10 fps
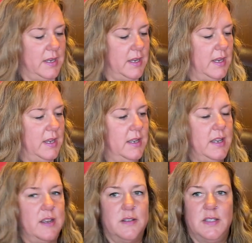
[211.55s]
And
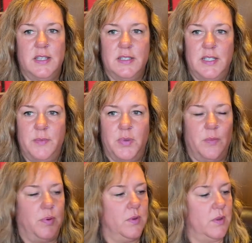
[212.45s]
here's the
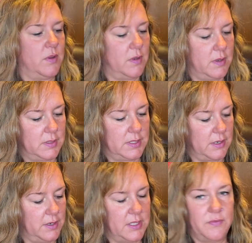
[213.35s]
zipper pull,
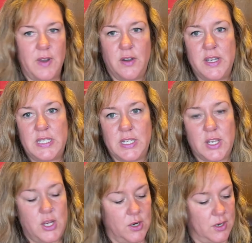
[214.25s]
so it's very
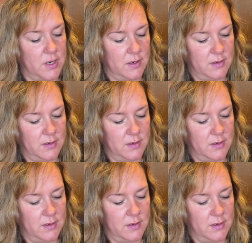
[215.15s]
secure,